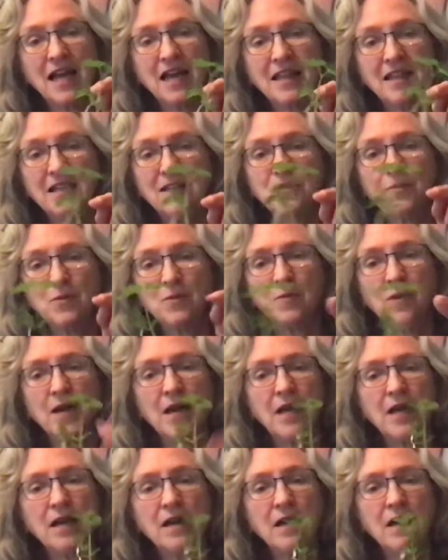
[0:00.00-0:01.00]
This one right
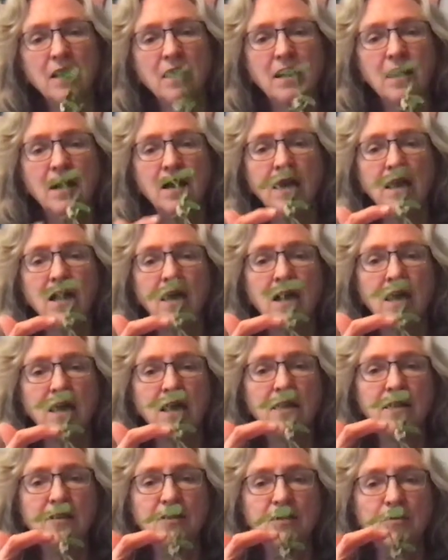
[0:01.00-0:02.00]
here,
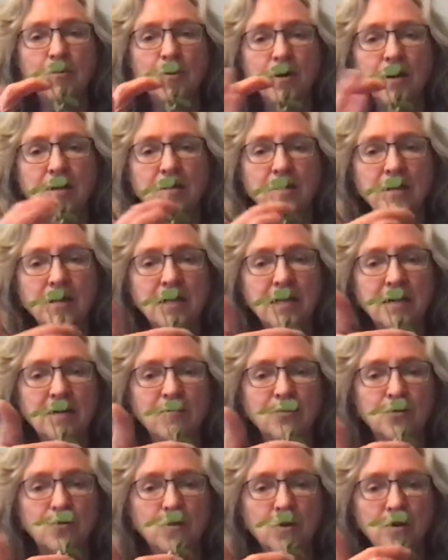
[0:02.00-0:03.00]
this morning the
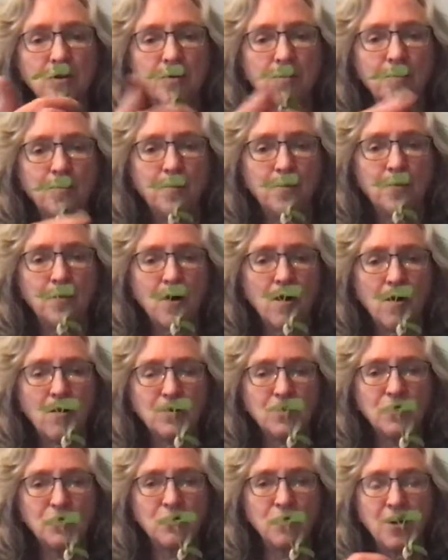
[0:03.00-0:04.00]
leaves were all
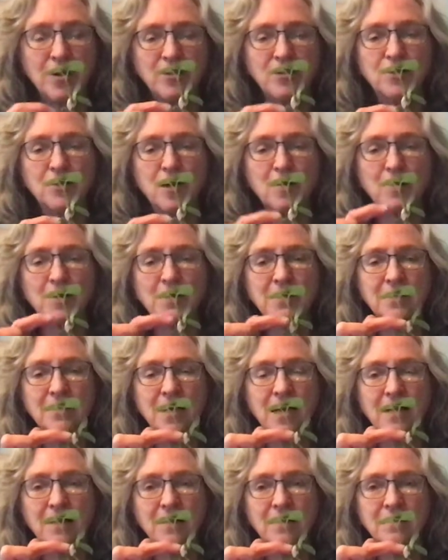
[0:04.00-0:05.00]
scrunched up
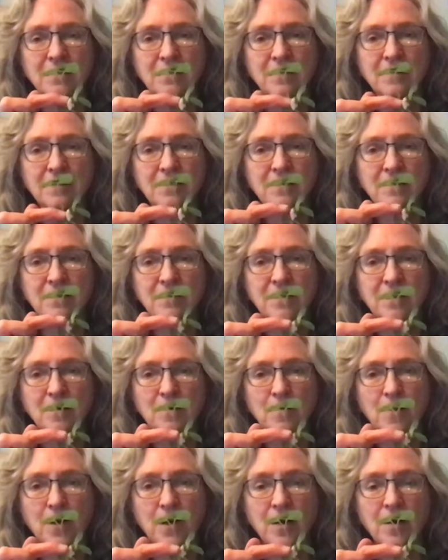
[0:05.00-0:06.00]
inside this little seed
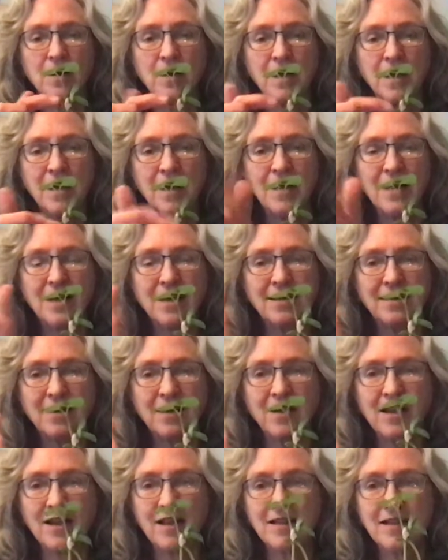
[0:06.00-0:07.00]
part. And
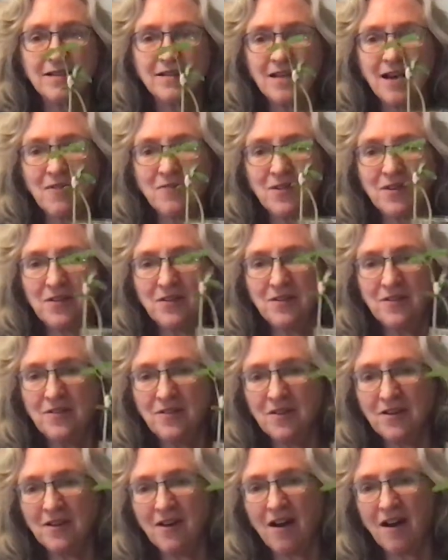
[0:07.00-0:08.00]
this afternoon
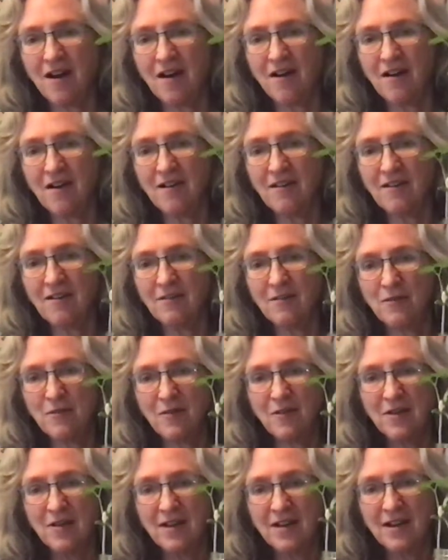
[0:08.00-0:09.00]
they're all
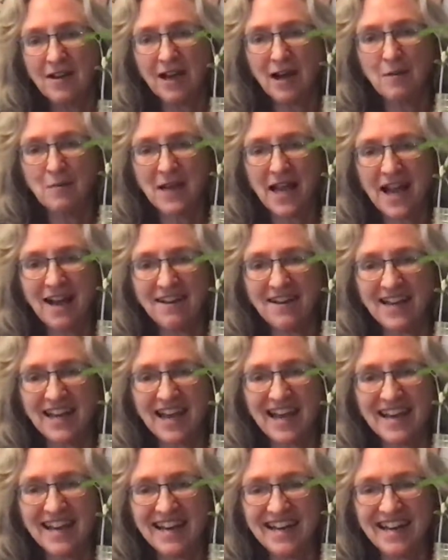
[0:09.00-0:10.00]
coming out
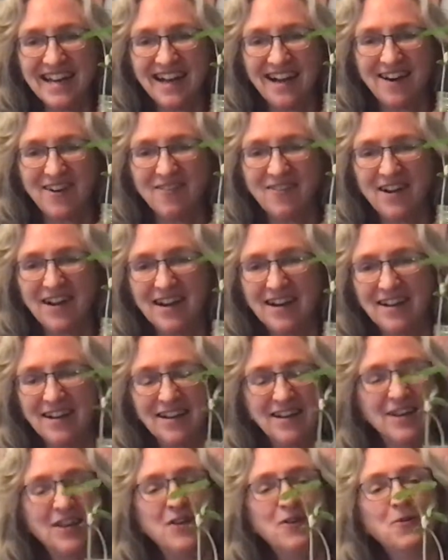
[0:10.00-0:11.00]
again,
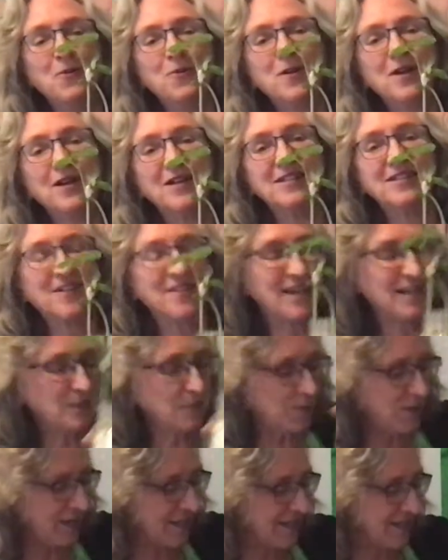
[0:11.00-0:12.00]
new. So that's
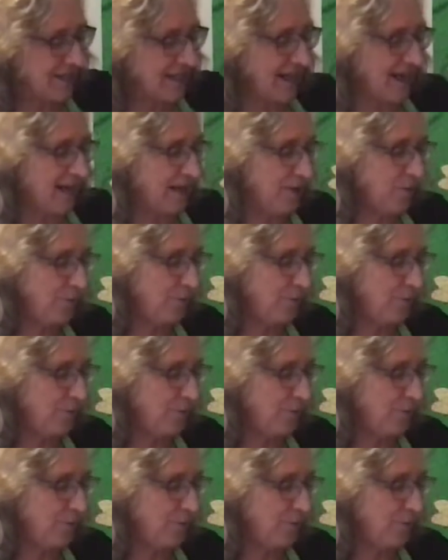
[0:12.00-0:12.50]
pretty exciting.